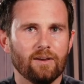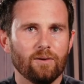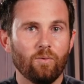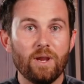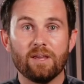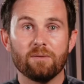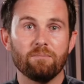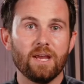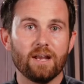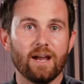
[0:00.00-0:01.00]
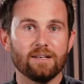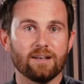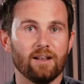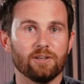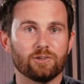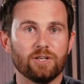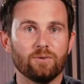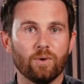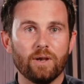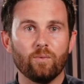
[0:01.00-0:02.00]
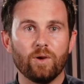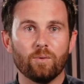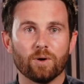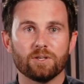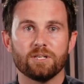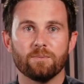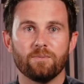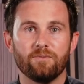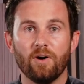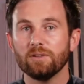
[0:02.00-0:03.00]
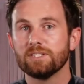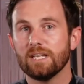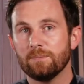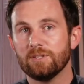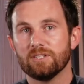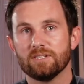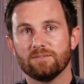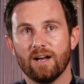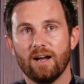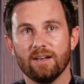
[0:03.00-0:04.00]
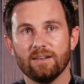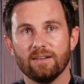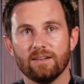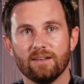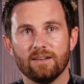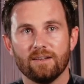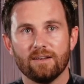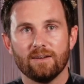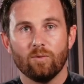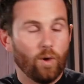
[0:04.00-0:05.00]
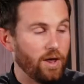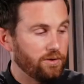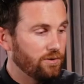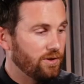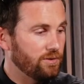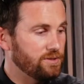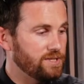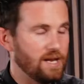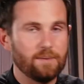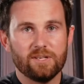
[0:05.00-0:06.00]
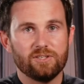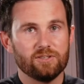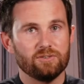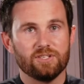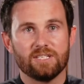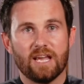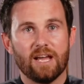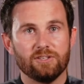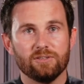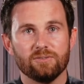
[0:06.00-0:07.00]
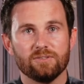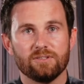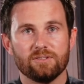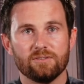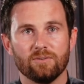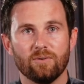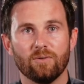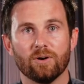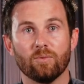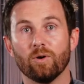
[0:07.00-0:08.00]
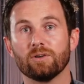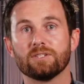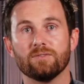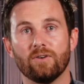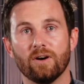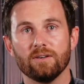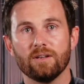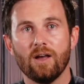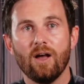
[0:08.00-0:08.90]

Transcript: we commit idolatry when we worship false images of God. Whether those images are statues or works of art,